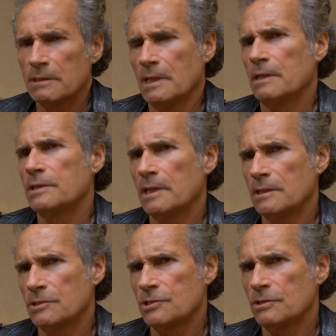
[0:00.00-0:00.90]

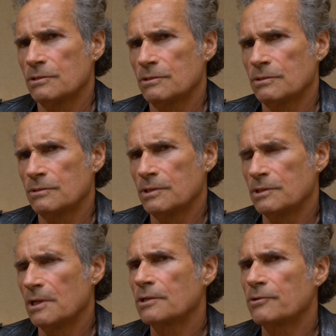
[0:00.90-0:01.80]
Nowadays, the
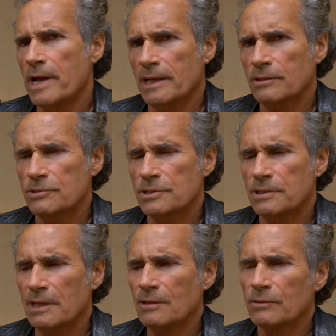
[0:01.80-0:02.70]
younger actors,
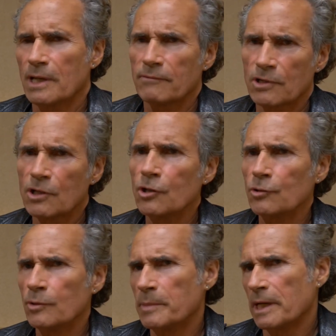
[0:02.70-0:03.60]
they don't have a
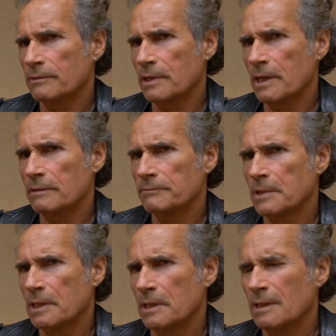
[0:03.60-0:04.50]
clue about that.
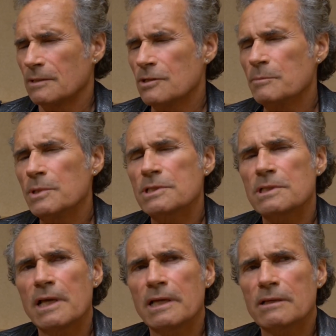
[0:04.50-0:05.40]
It's
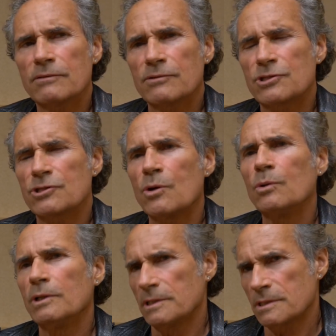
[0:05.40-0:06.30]
almost like they're
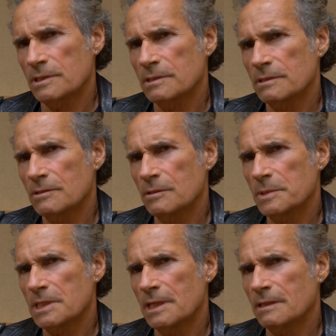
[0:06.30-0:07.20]
soulless. It's
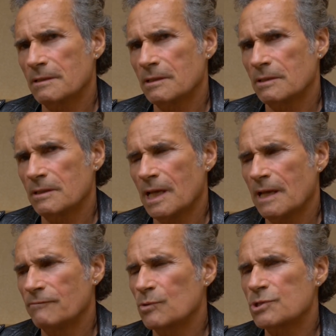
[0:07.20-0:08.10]
almost like they
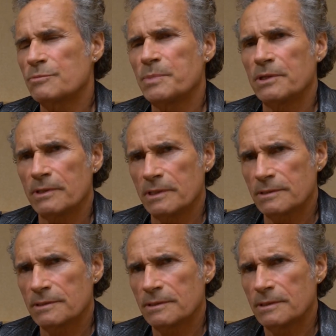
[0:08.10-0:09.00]
have no
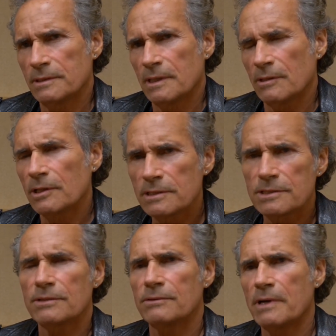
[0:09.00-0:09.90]
spirit. I look
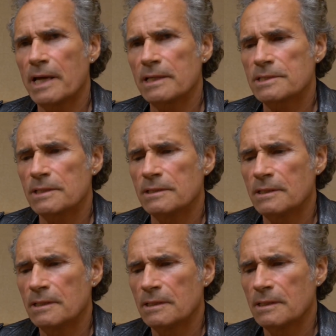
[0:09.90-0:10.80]
into their eyes and